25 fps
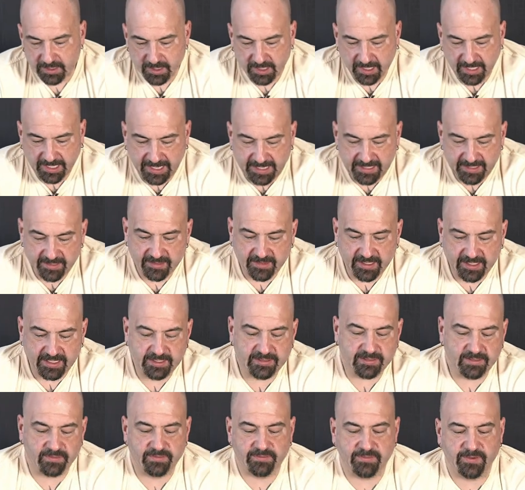I
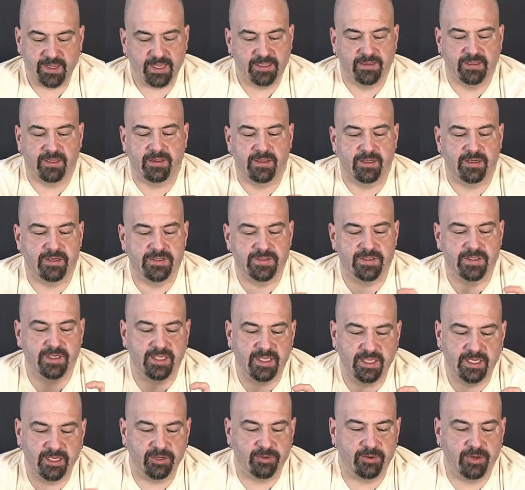like the fact that there's an
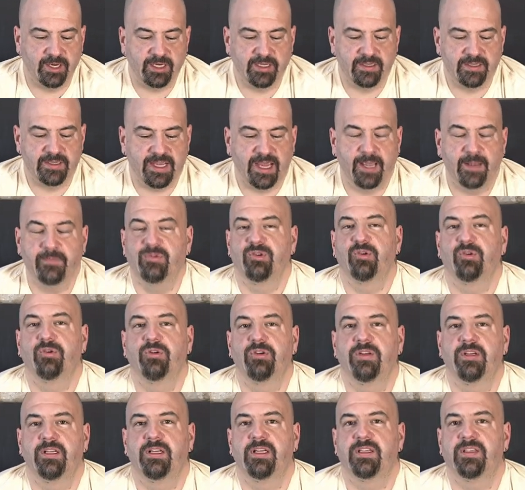integrated dab
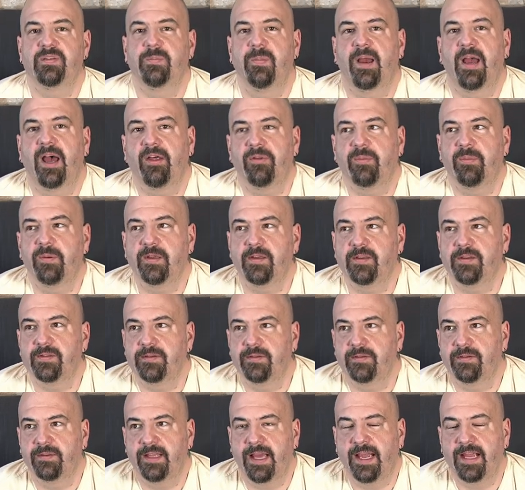tool in this mouthpiece.
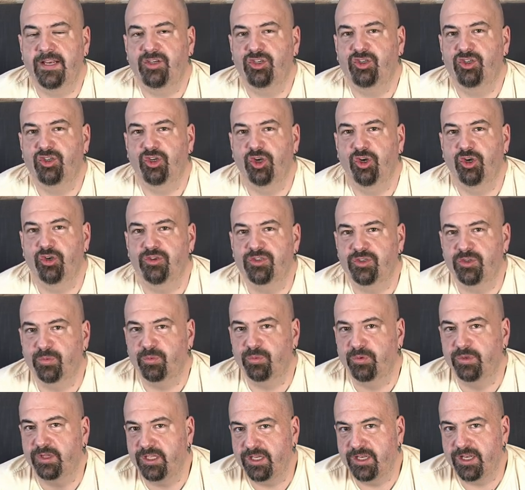That shows a
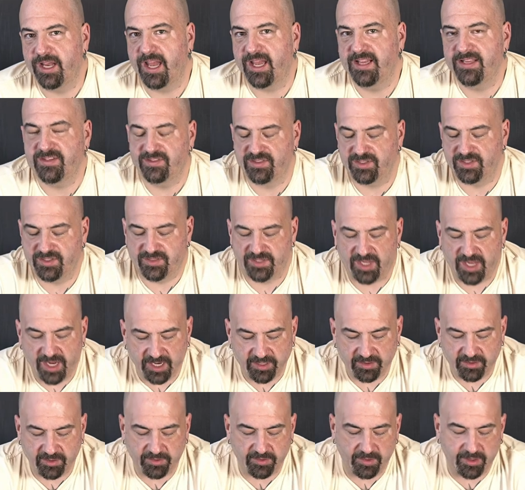really nice
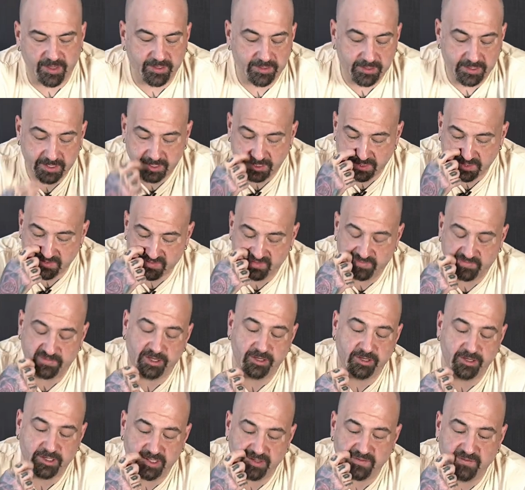design thought, and it's
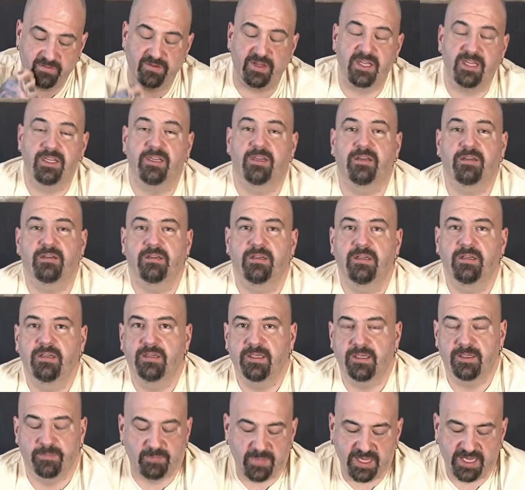very convenient.
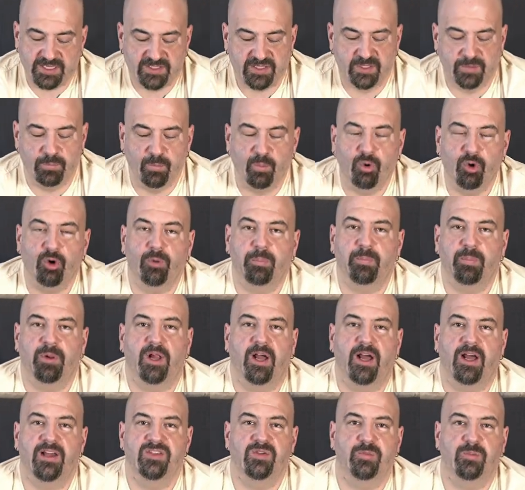It makes it more
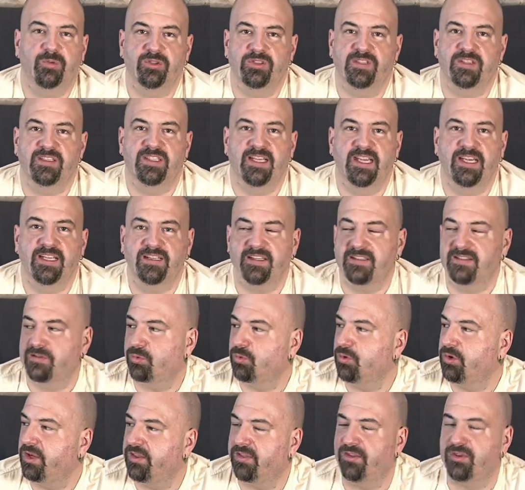plausible to take this
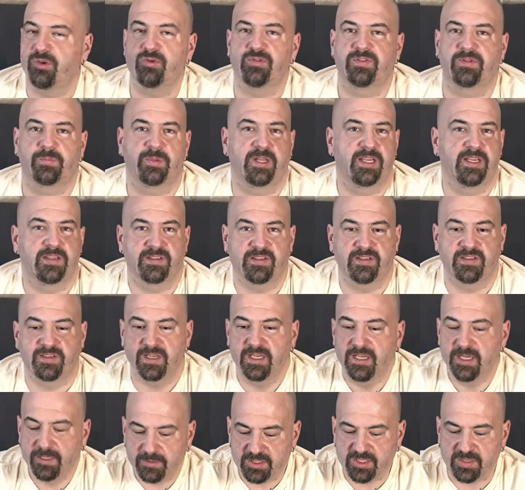with you places
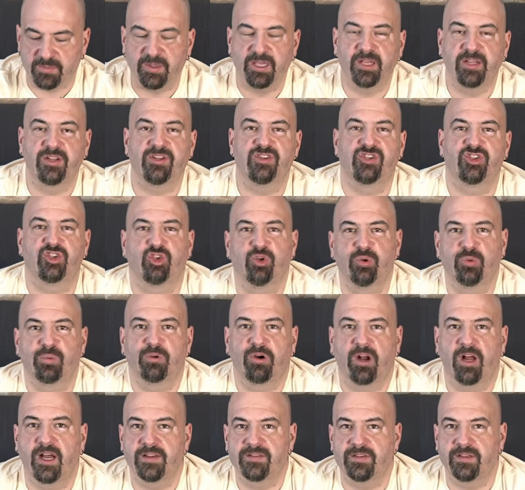to be able to scoop
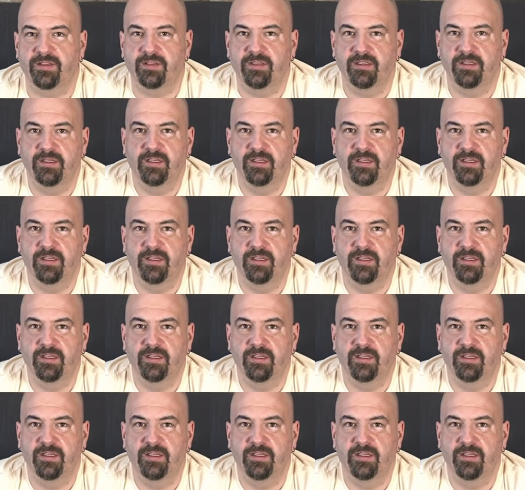rosin.